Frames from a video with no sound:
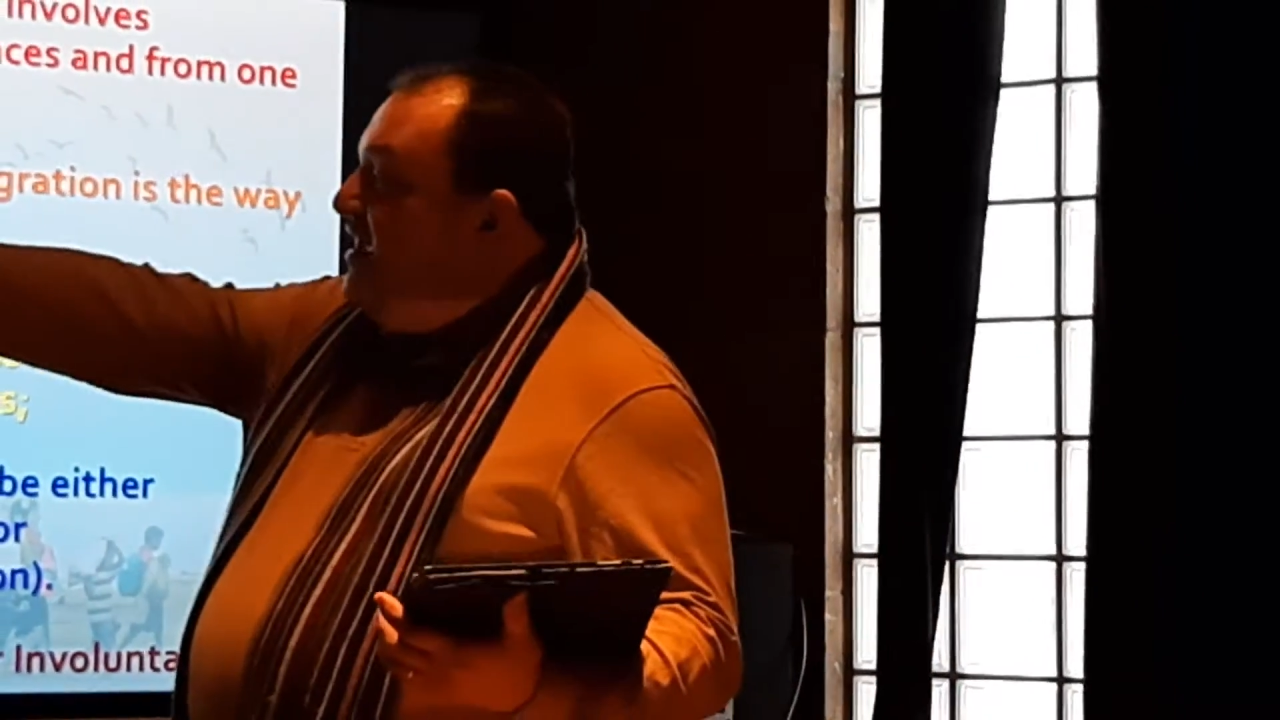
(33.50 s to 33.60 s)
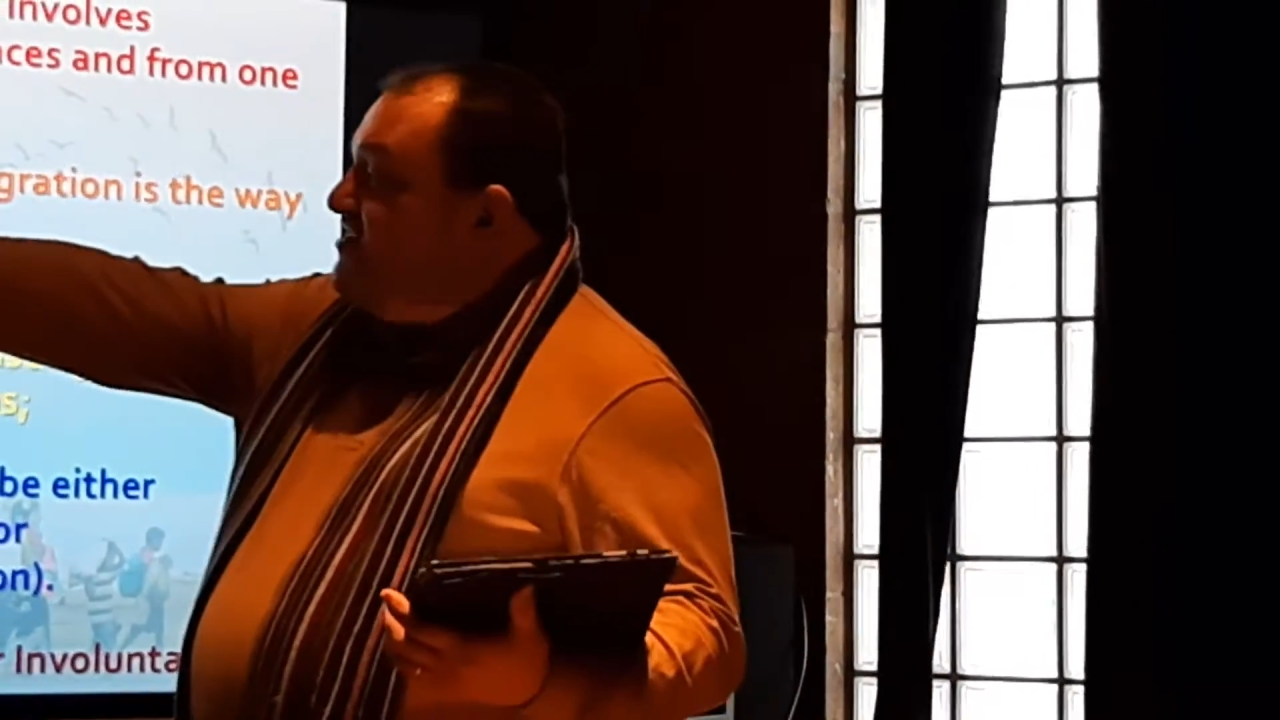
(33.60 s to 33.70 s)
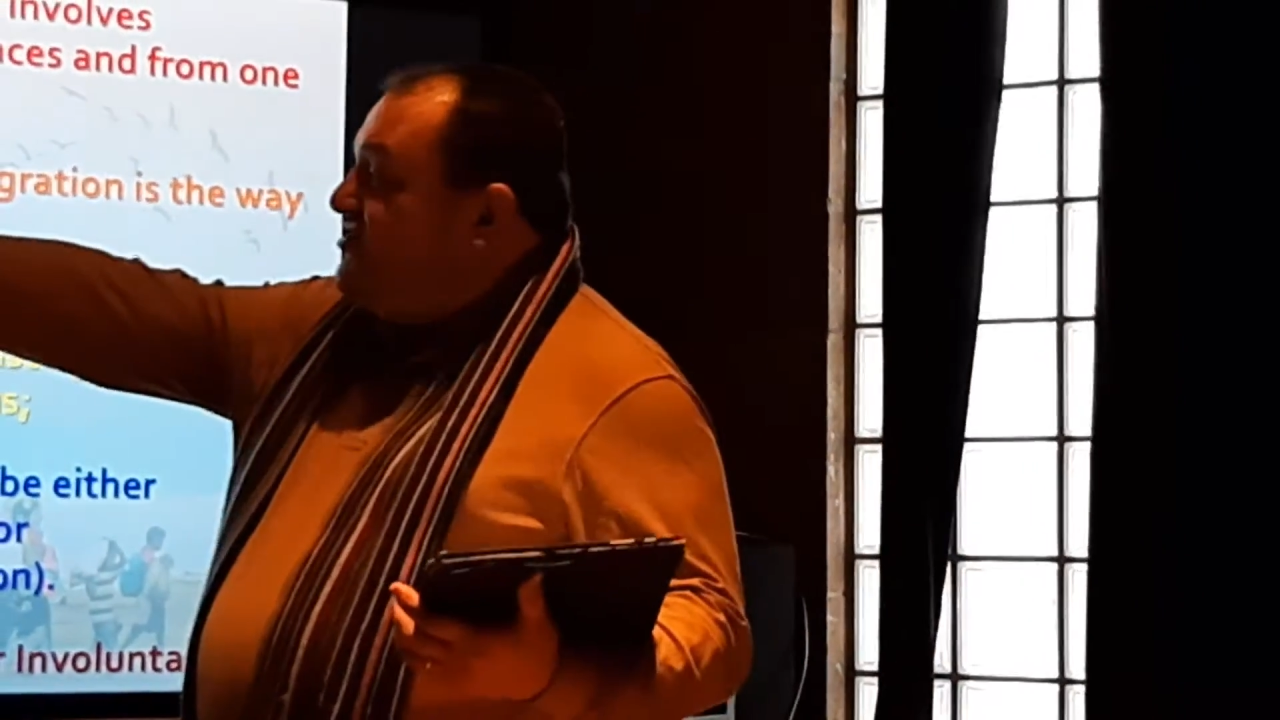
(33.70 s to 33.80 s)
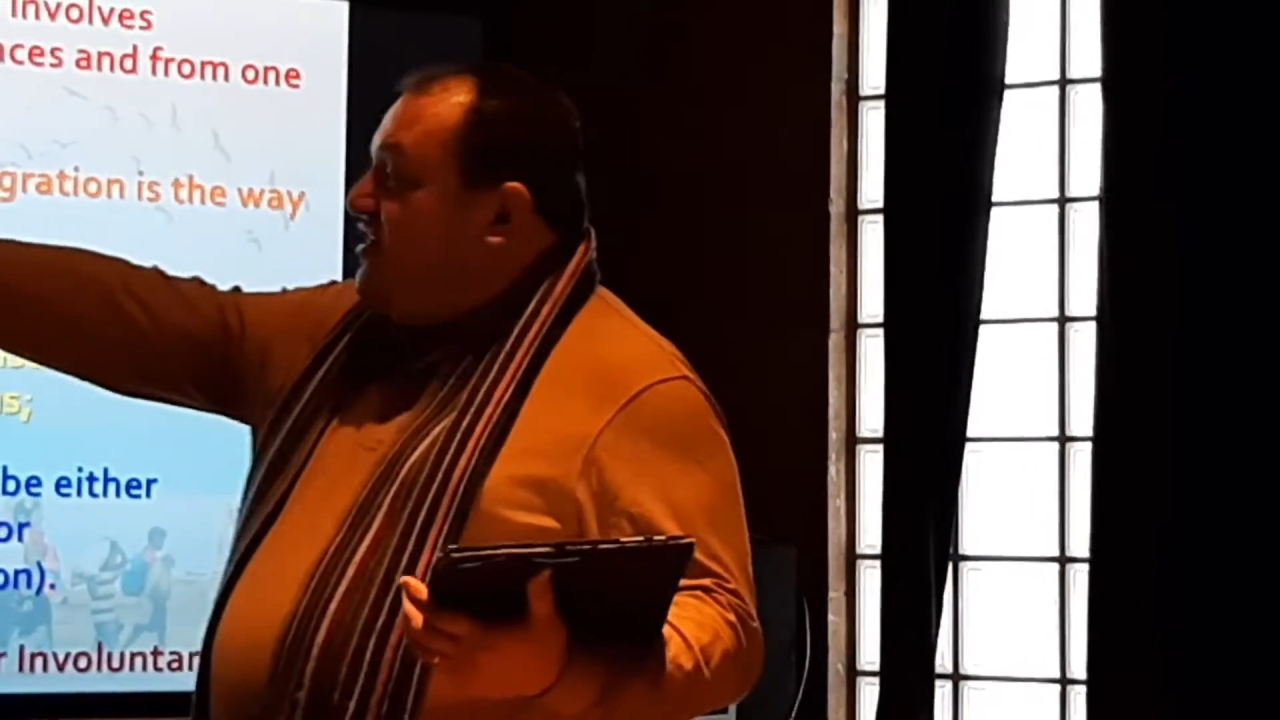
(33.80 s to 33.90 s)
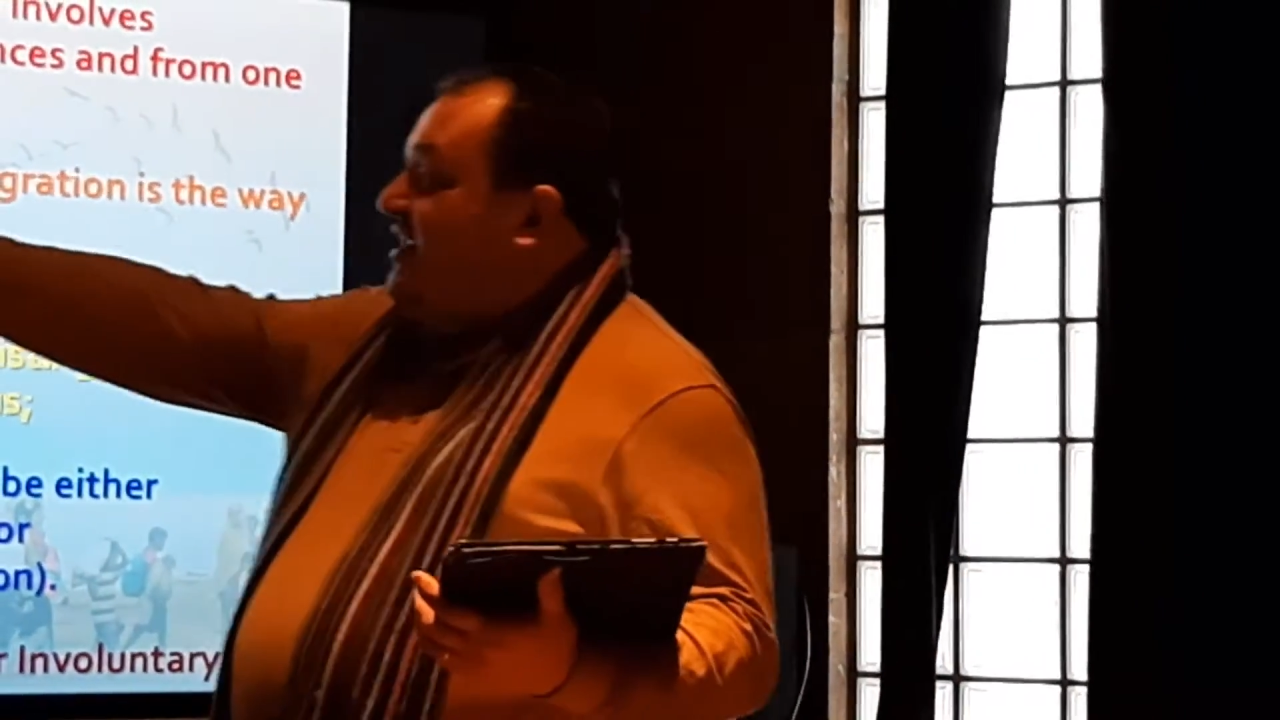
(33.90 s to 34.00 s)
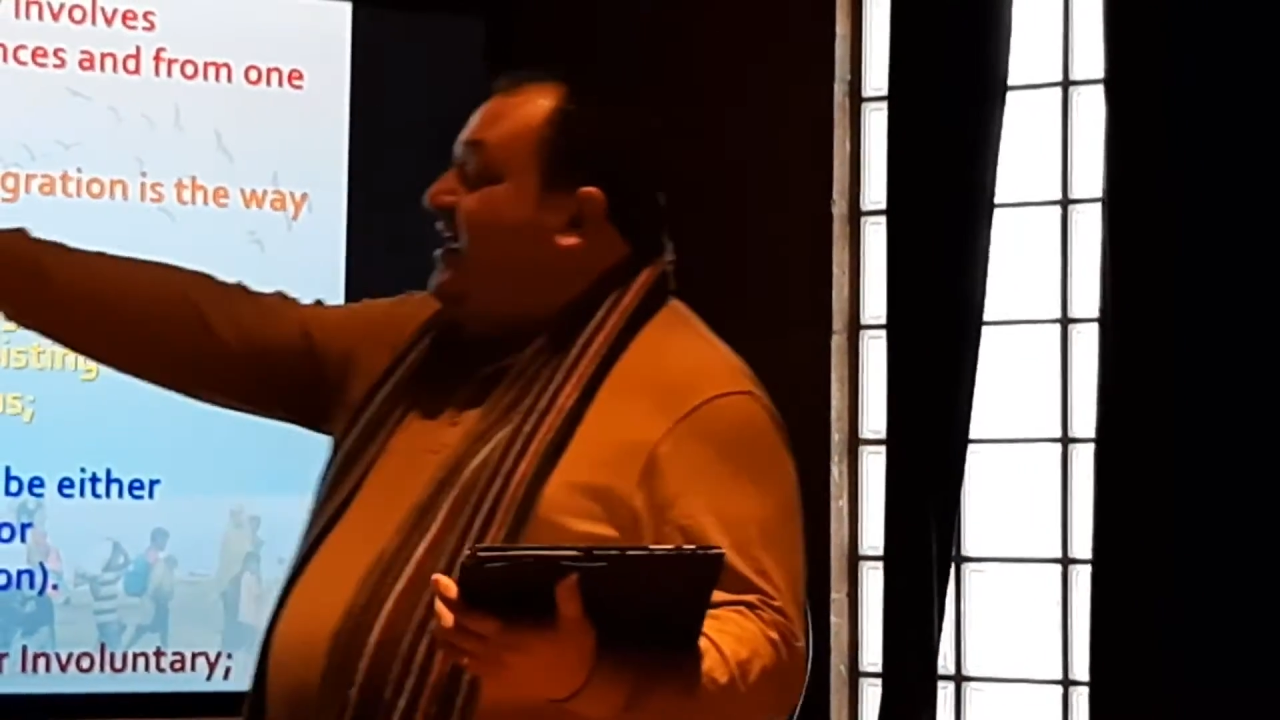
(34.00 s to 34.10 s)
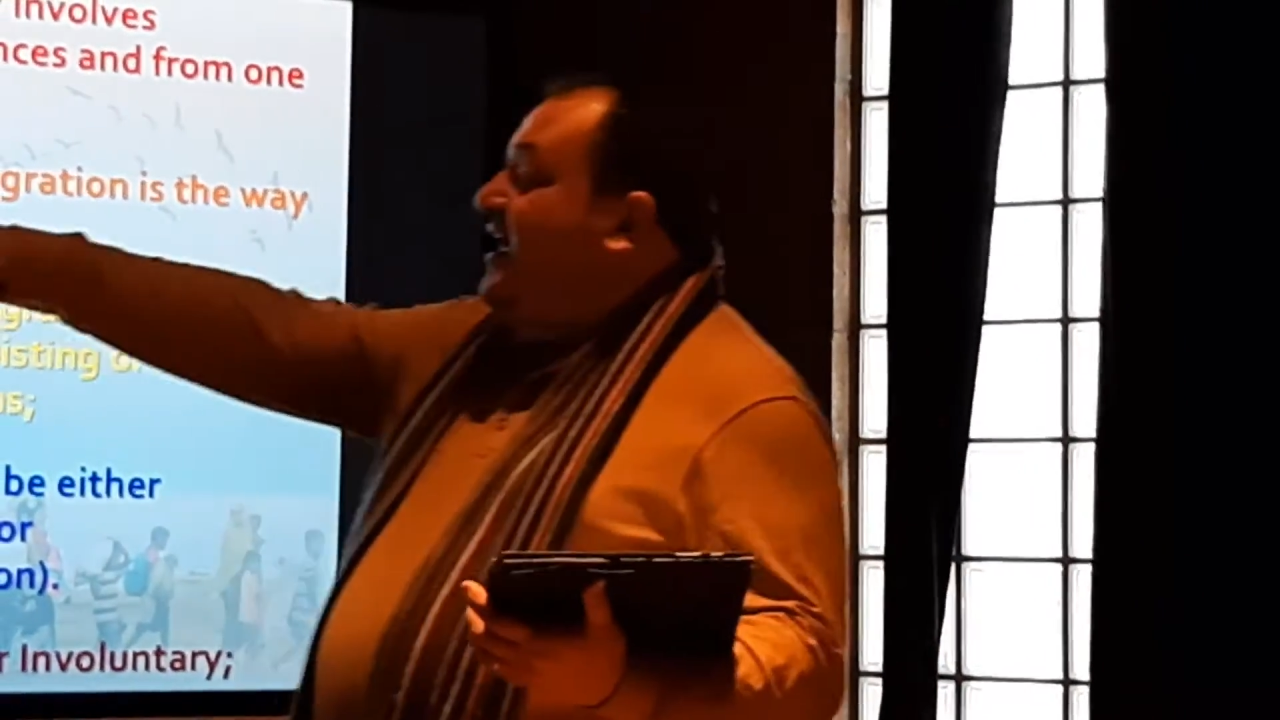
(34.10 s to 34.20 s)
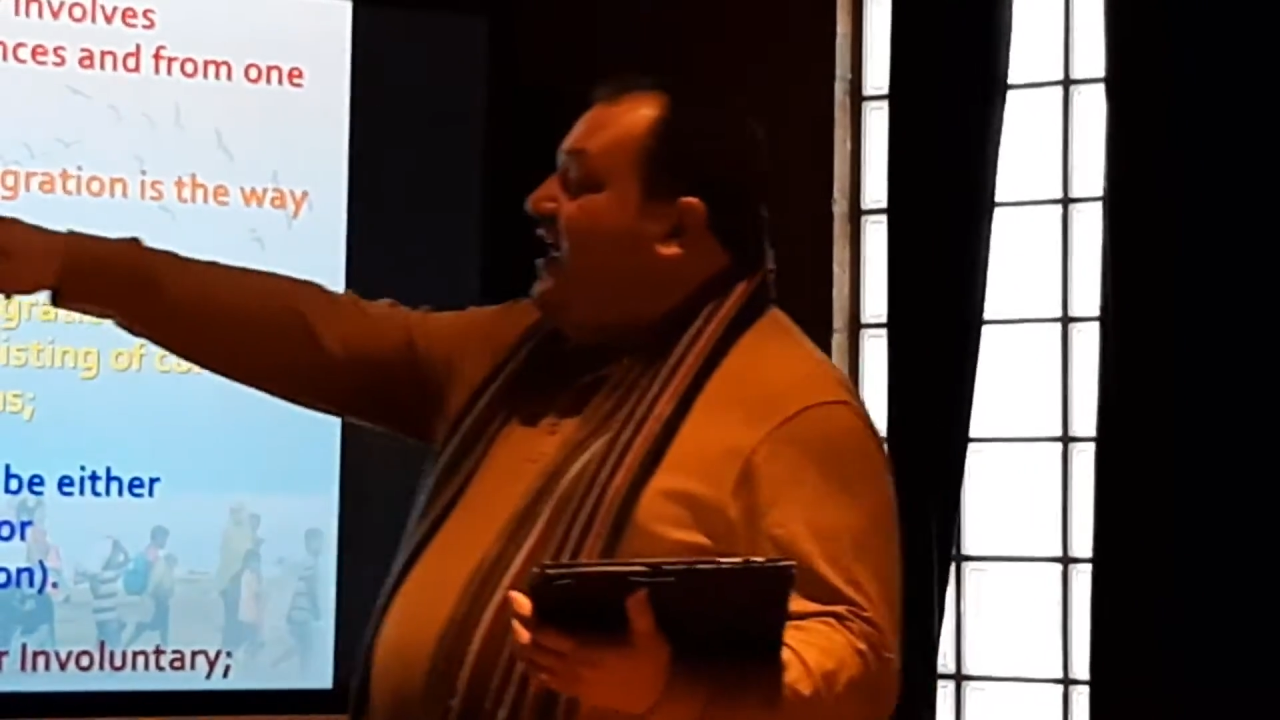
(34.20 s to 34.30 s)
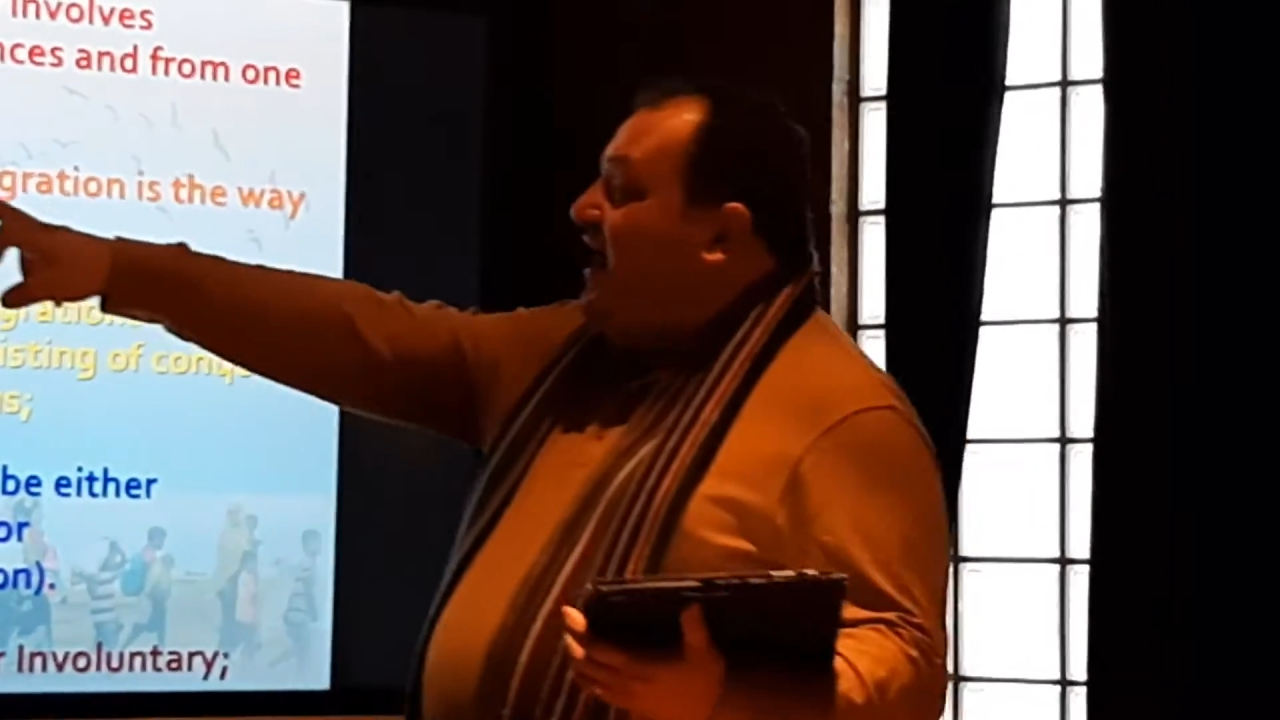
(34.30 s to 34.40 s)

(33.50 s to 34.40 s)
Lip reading: Historically,